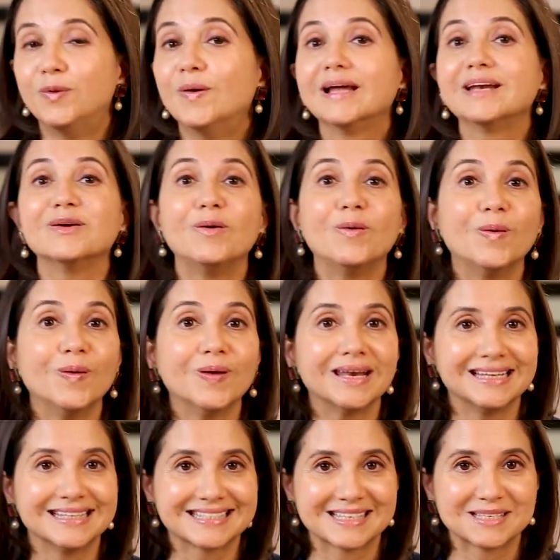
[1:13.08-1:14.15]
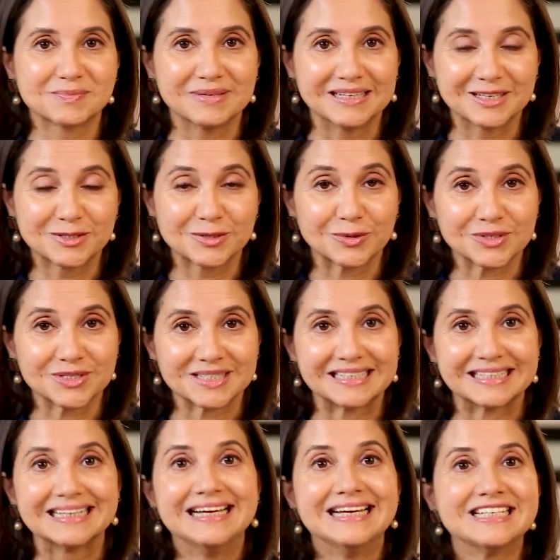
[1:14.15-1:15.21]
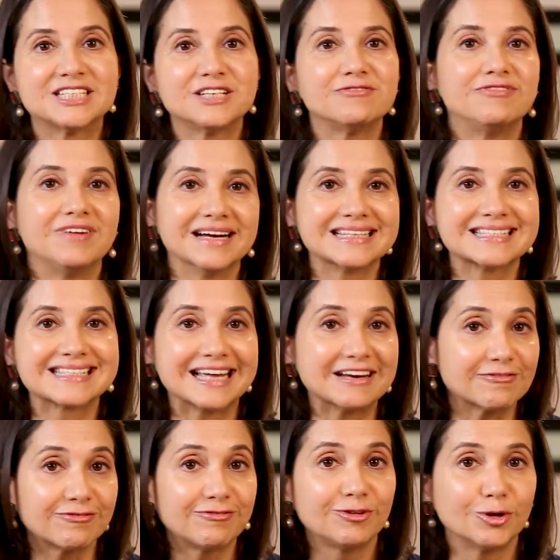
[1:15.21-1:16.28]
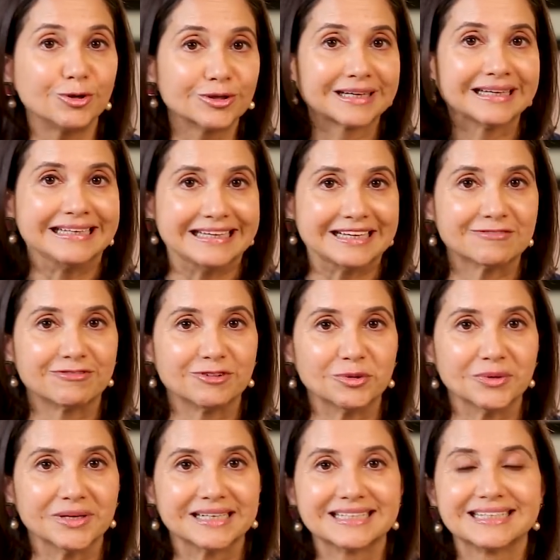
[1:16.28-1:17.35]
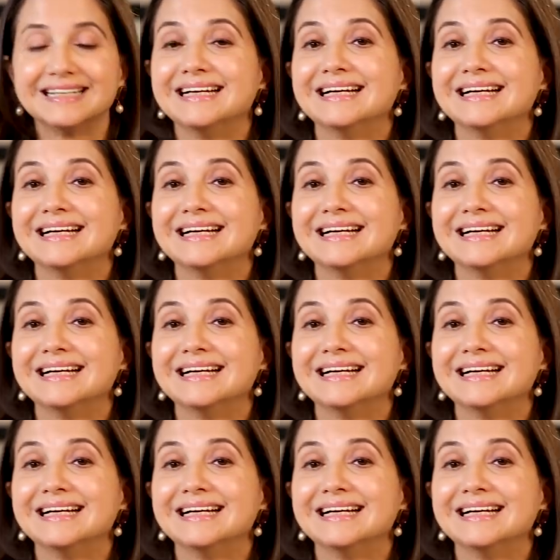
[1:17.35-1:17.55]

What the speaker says: When all else has been exhausted, she finds that floor cleaning fluid.